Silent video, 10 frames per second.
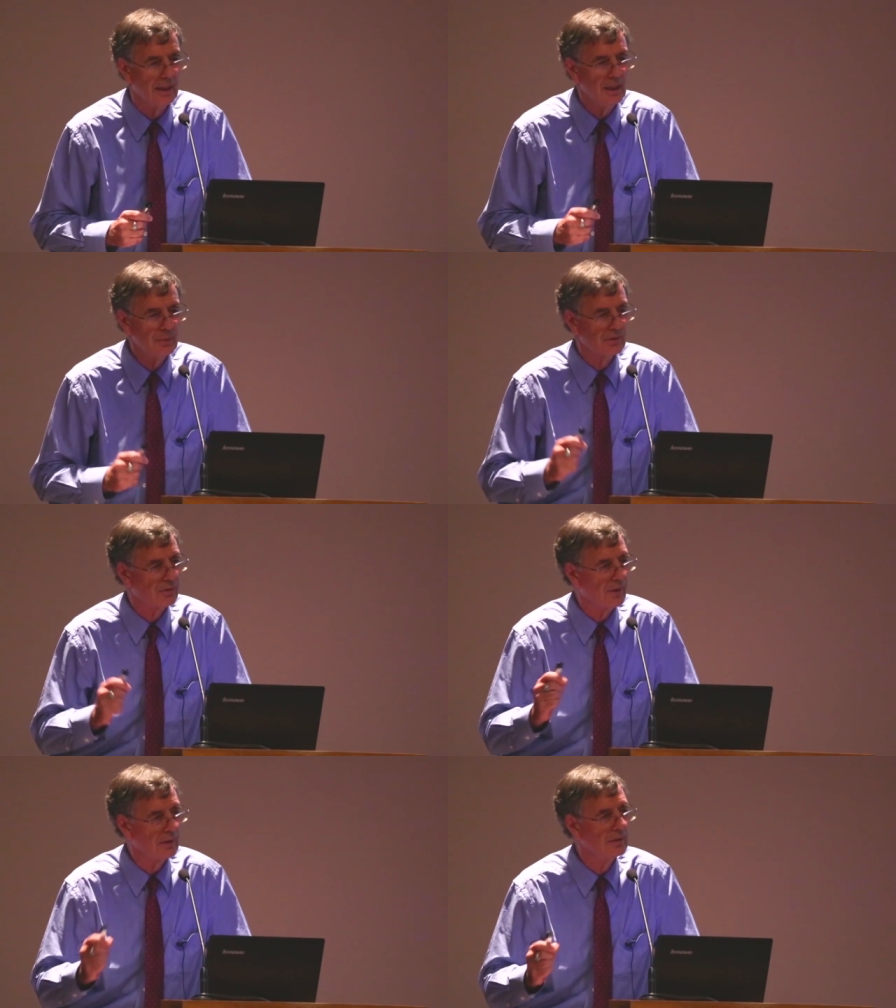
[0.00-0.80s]
He was
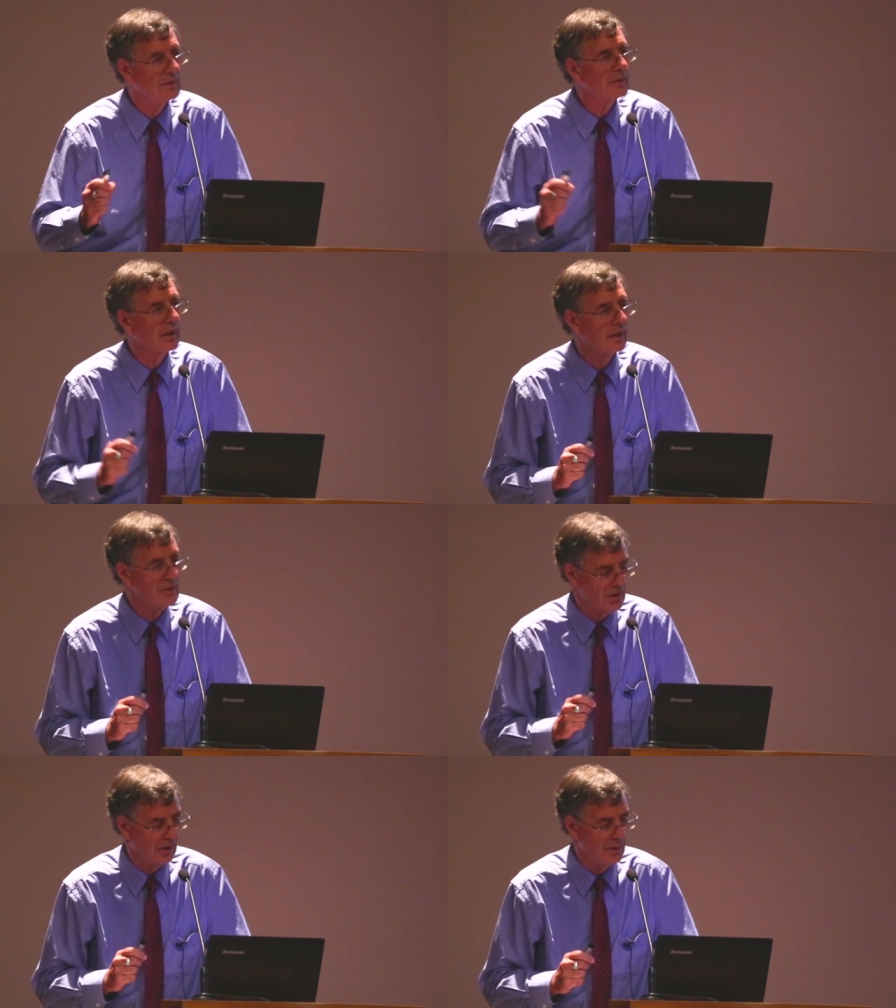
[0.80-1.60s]
followed
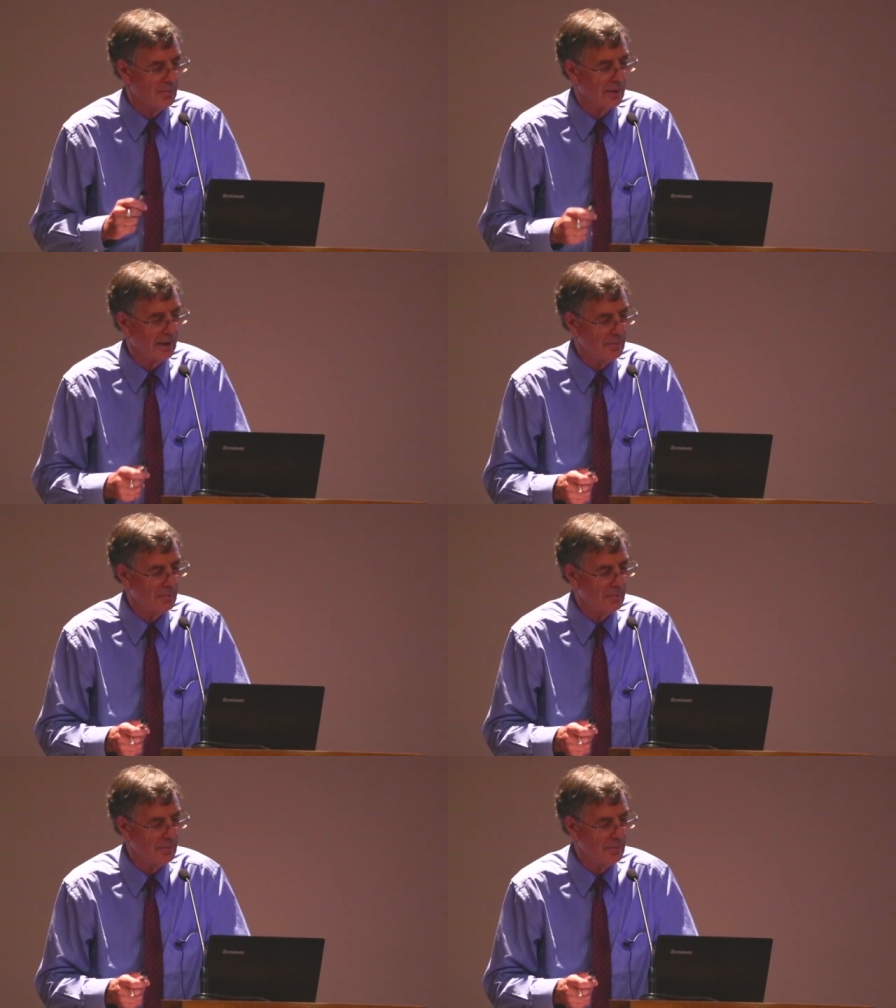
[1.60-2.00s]
closely by